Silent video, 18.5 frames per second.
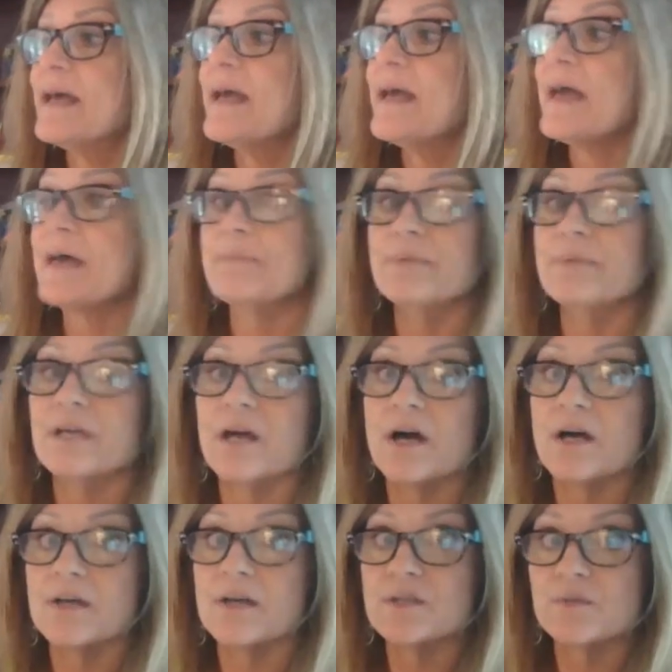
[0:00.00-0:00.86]
and
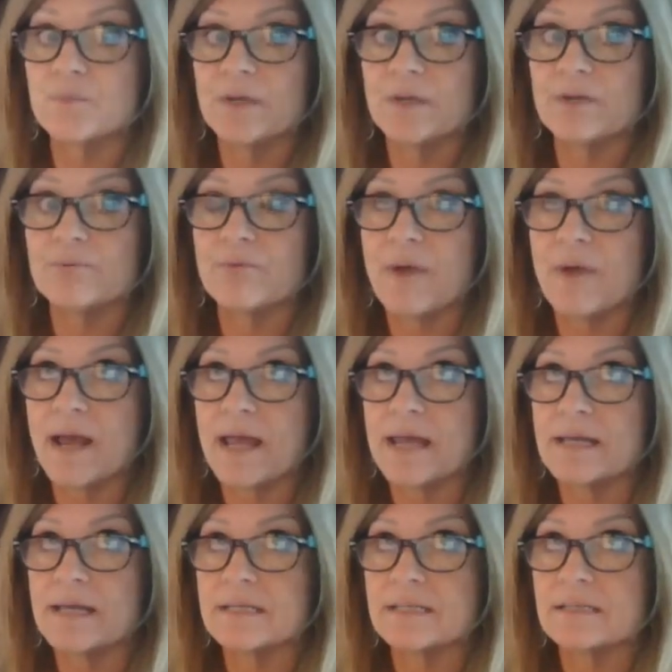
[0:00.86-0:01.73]
because we
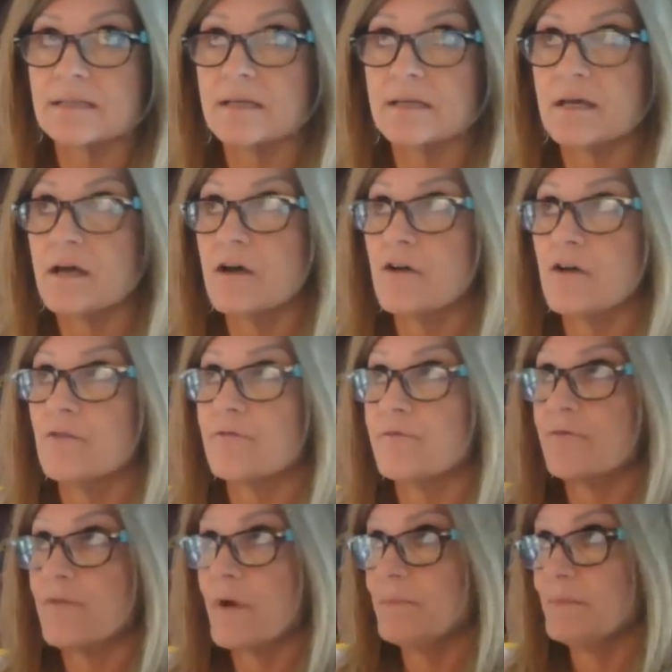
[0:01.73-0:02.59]
write
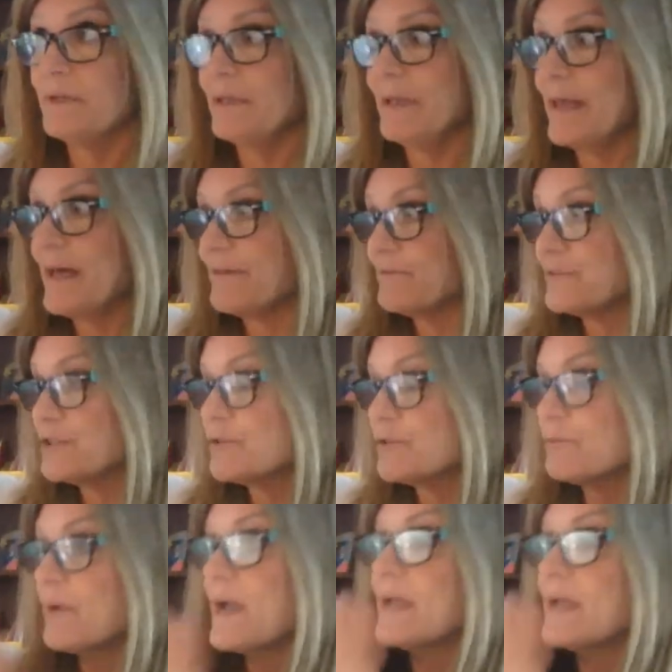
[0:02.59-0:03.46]
from left to
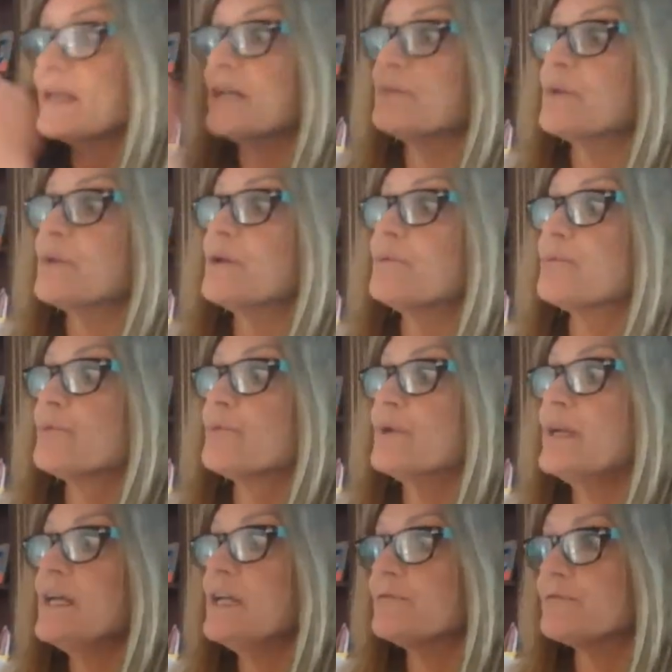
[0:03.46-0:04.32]
right and we
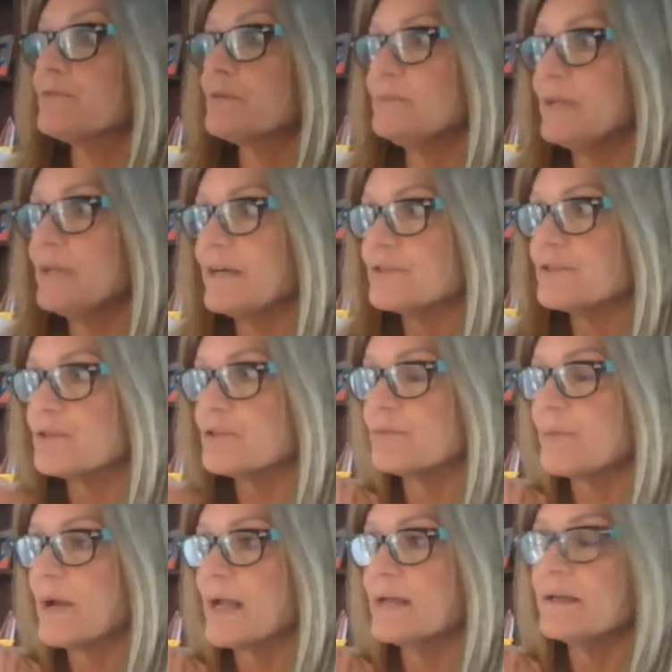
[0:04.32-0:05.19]
read from left to
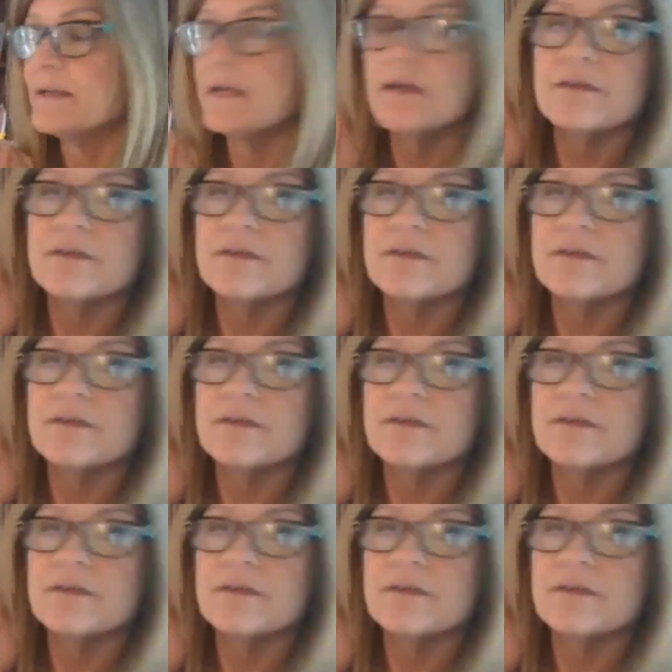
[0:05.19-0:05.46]
right,